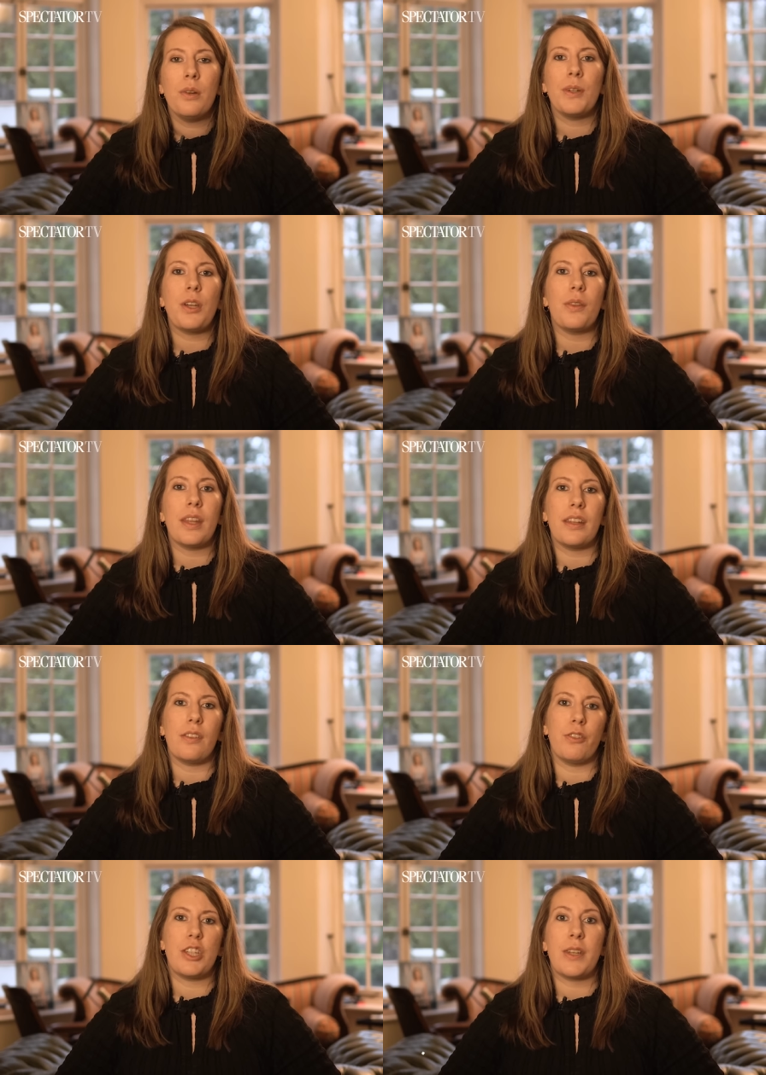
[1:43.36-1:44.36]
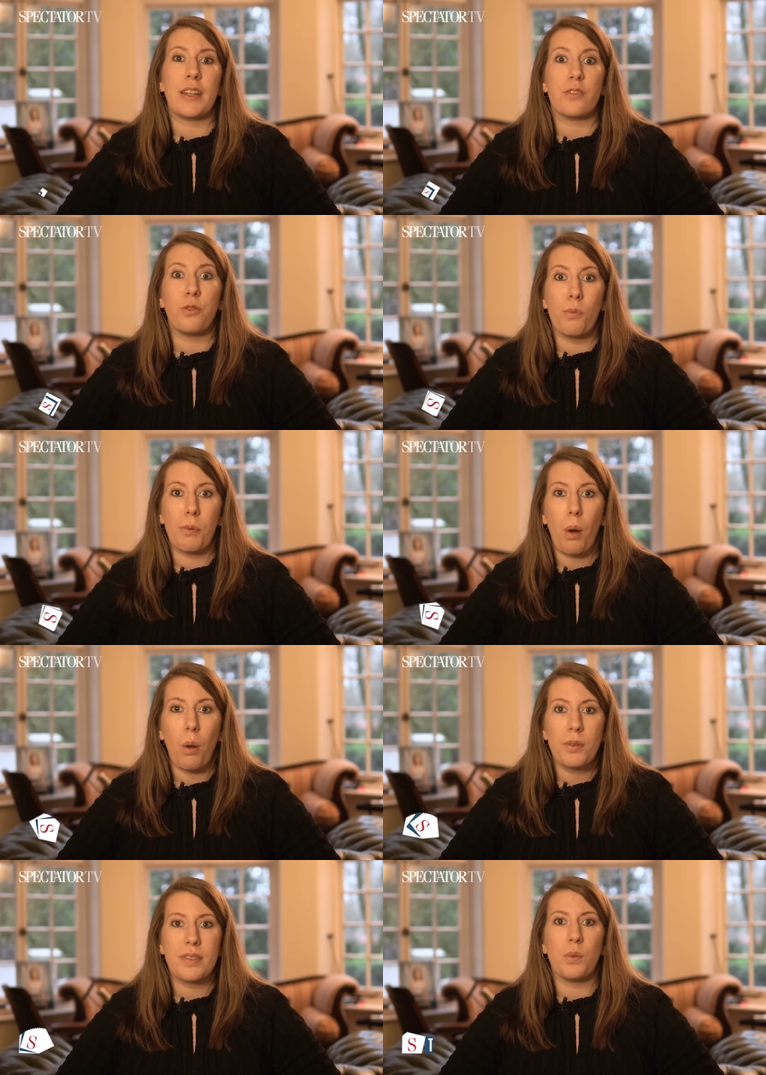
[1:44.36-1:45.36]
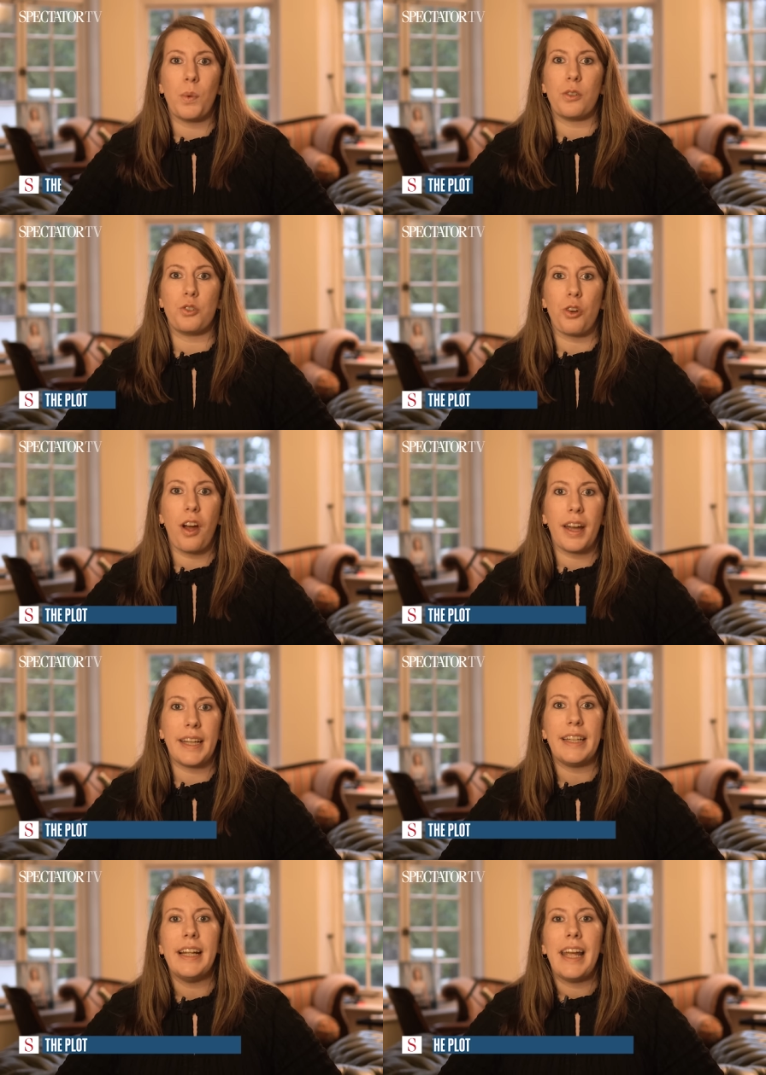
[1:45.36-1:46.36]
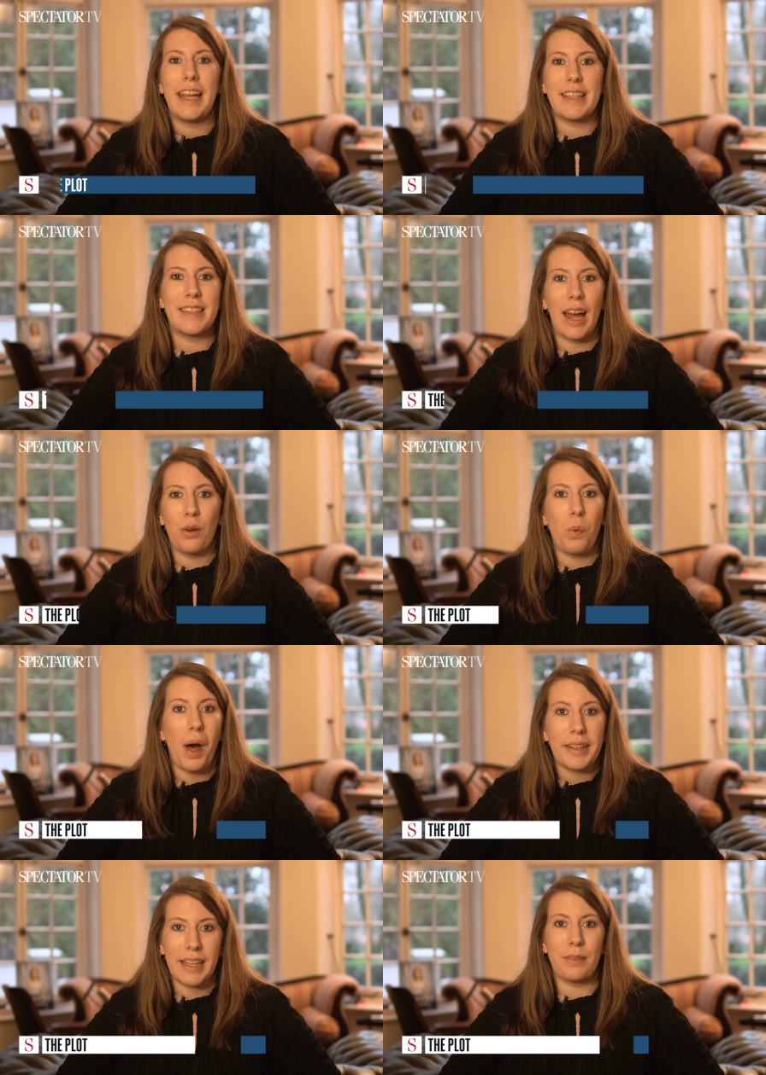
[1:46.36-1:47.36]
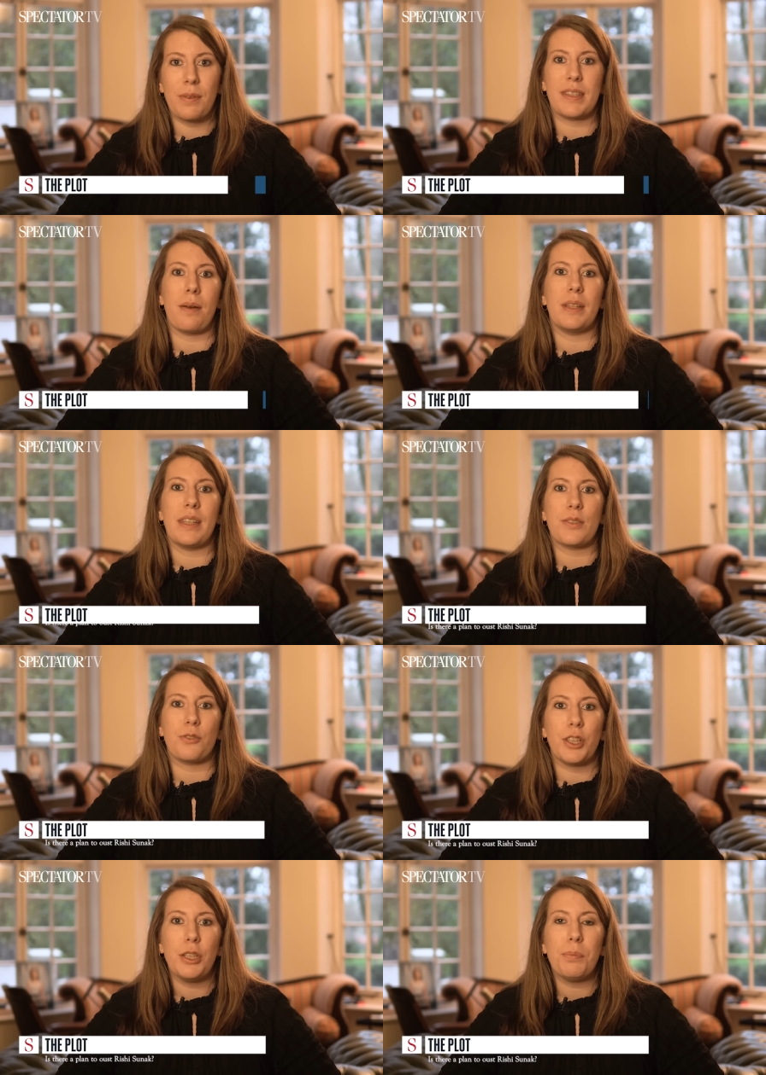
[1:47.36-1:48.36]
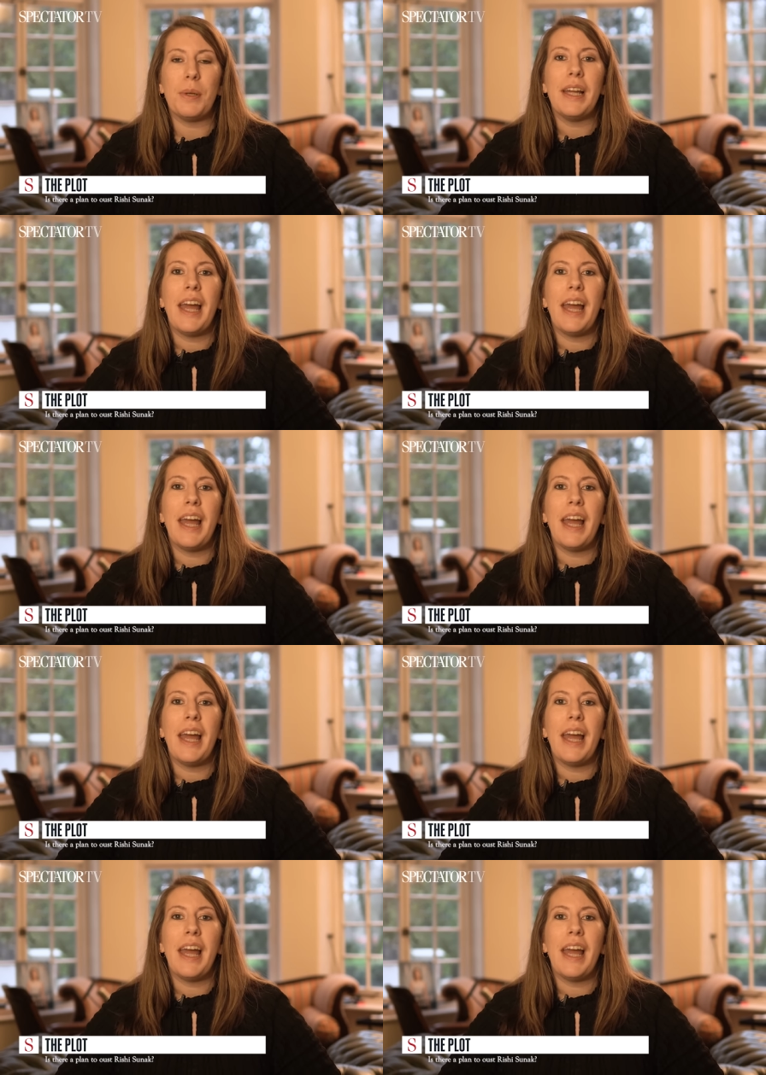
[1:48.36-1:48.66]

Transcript: We know that Rishi Sunak's former pollster, Will Dry, is now working with some of this group.